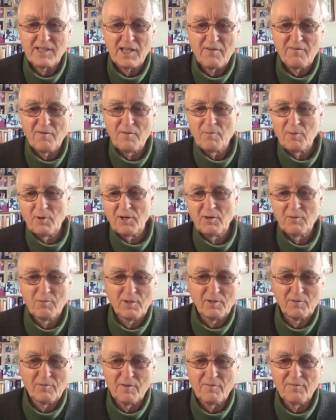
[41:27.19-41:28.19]
Everybody
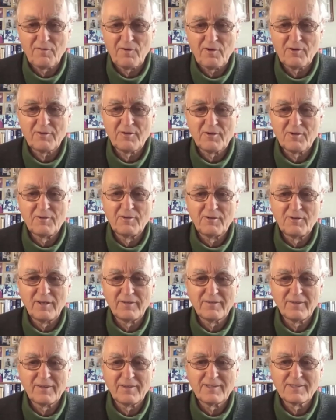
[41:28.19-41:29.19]
will refer to you
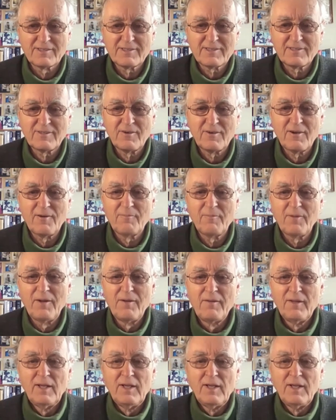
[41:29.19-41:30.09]
under this term.